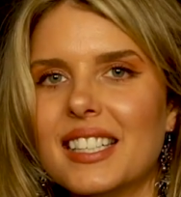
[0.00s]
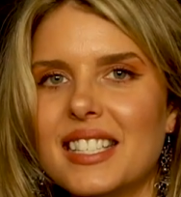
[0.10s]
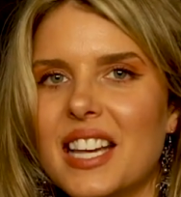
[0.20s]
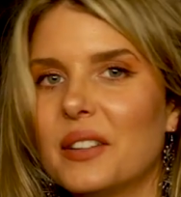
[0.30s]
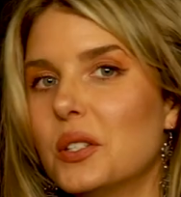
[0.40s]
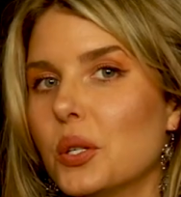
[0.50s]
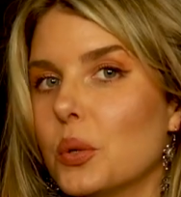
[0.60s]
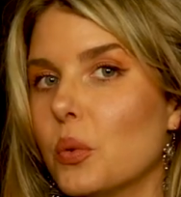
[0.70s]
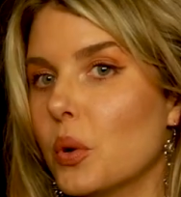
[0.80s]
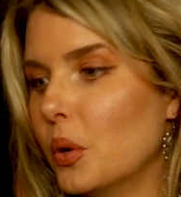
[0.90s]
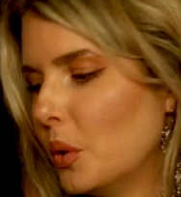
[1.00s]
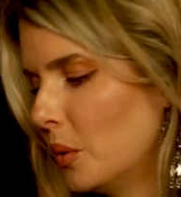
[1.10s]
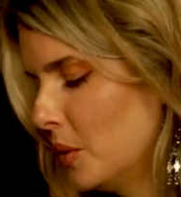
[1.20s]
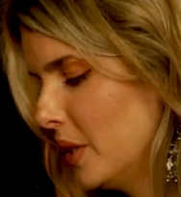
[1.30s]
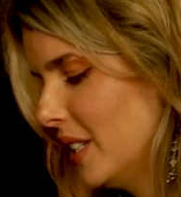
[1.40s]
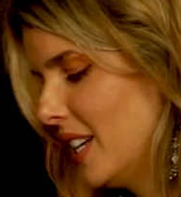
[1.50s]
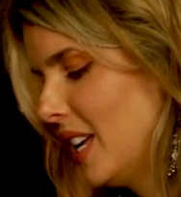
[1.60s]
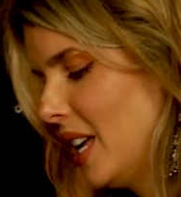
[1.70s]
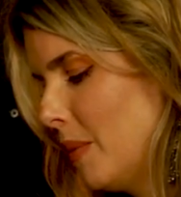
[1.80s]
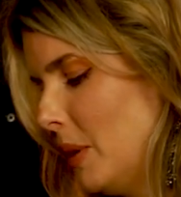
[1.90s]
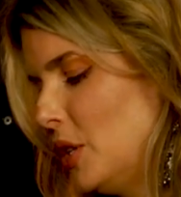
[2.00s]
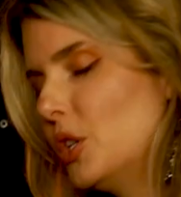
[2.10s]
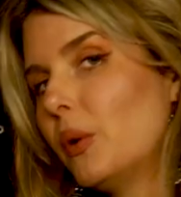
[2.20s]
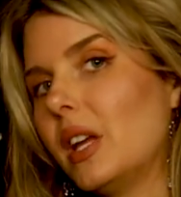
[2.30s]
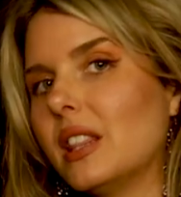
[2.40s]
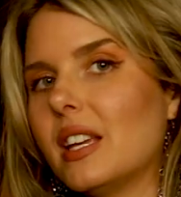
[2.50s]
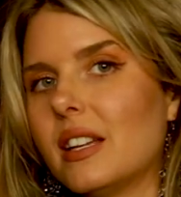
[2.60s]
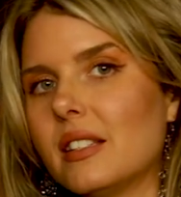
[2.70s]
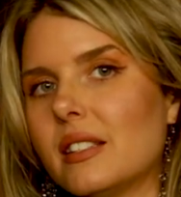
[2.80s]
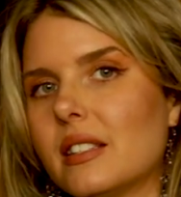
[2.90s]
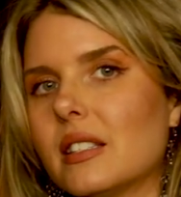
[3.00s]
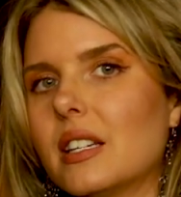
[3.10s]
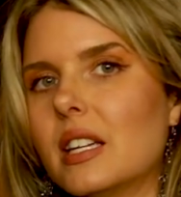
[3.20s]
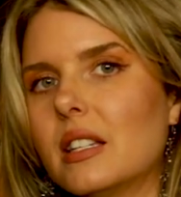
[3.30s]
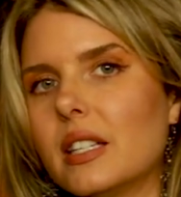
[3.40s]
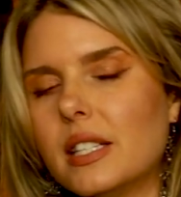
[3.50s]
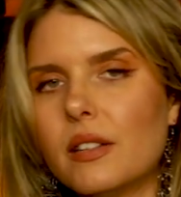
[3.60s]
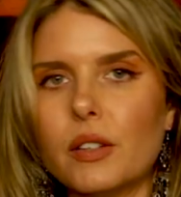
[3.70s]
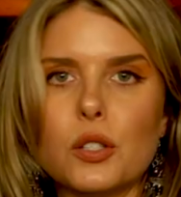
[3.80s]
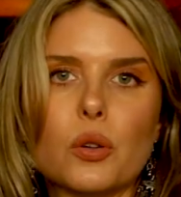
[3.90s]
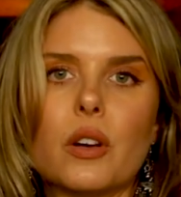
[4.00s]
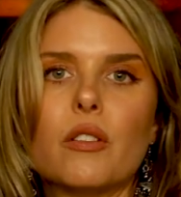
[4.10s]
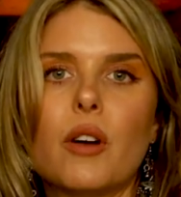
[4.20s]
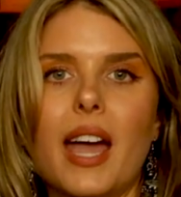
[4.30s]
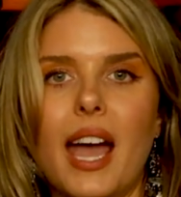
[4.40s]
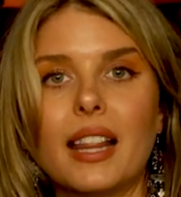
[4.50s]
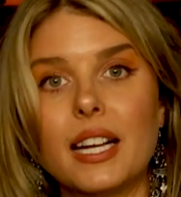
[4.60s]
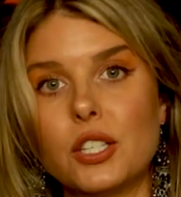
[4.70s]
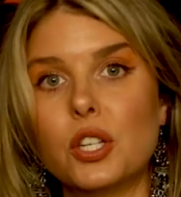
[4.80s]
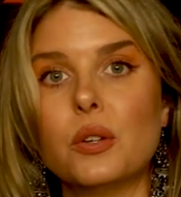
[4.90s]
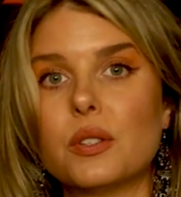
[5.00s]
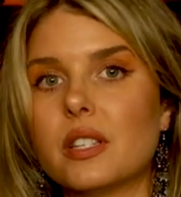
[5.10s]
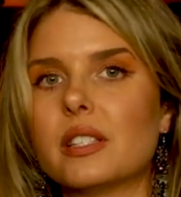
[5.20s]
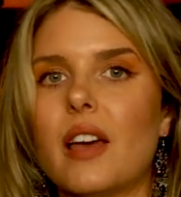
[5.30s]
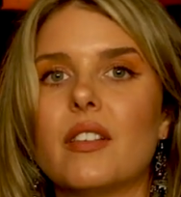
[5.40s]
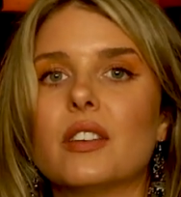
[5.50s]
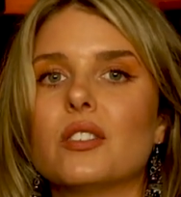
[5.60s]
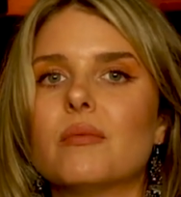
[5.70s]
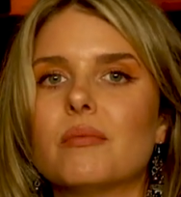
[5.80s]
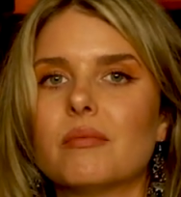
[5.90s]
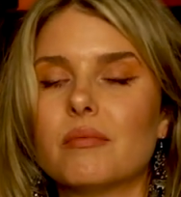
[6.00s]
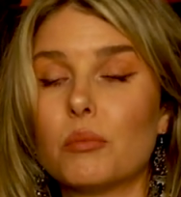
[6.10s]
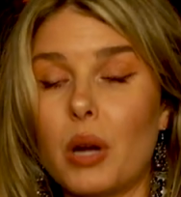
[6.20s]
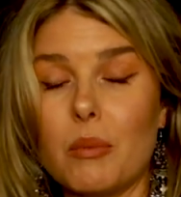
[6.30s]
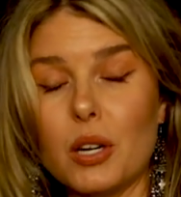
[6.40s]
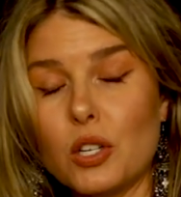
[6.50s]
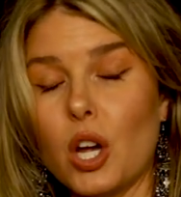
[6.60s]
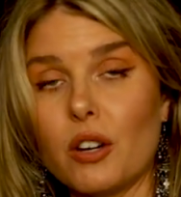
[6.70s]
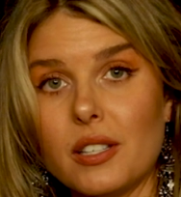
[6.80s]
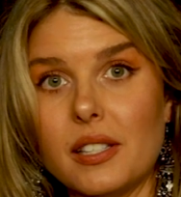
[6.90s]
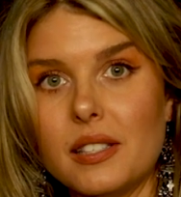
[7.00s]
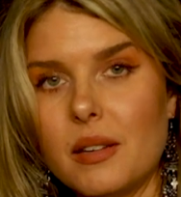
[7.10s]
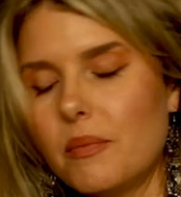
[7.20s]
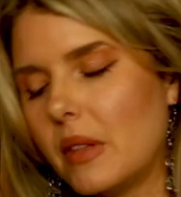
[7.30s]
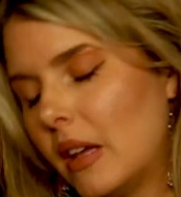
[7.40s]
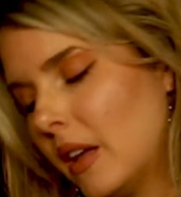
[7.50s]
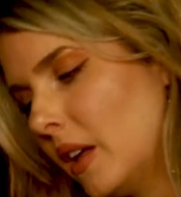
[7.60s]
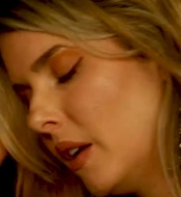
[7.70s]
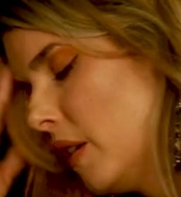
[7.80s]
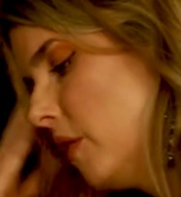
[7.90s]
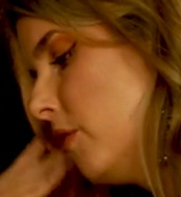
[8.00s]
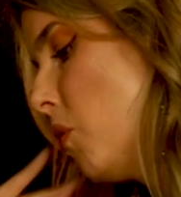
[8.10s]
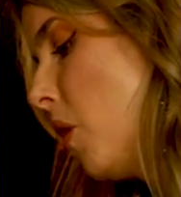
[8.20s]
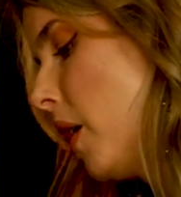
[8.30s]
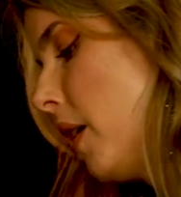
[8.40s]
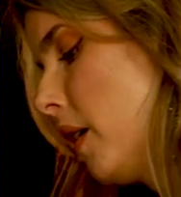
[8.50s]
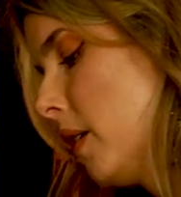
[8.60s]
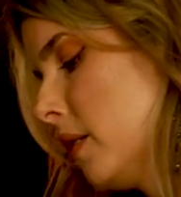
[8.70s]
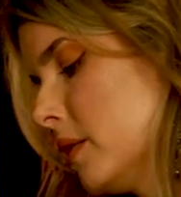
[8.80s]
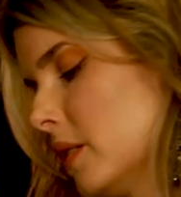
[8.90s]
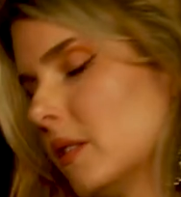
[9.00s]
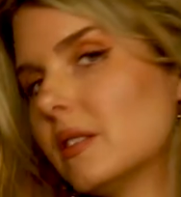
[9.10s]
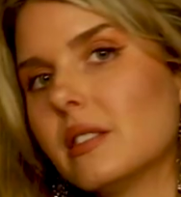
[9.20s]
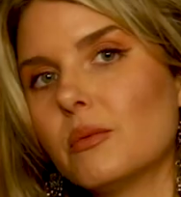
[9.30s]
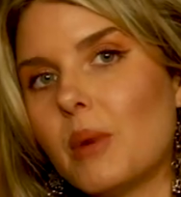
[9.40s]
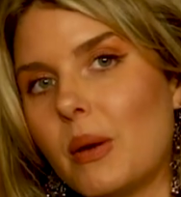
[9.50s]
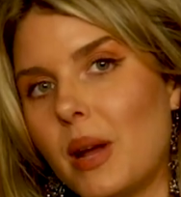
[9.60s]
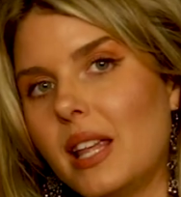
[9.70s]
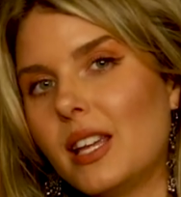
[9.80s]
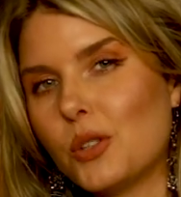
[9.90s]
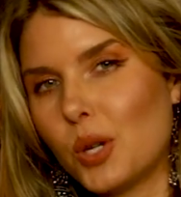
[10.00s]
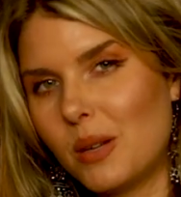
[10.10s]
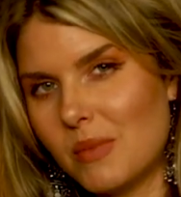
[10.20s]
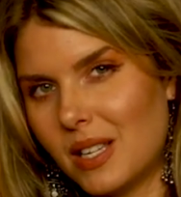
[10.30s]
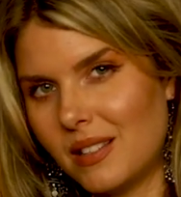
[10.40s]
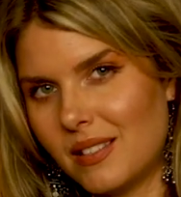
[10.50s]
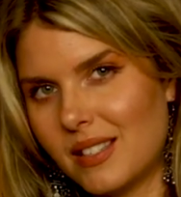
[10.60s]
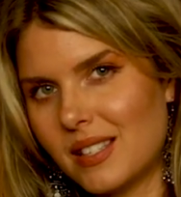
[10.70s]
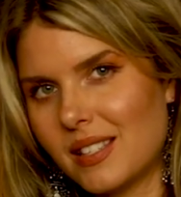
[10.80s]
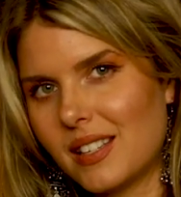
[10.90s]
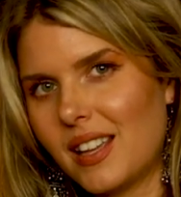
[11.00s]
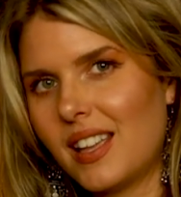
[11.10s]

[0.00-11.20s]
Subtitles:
down to roots. But doing this in a different sort of way. I like to use the 7 primary chakra system for my Reiki treatments.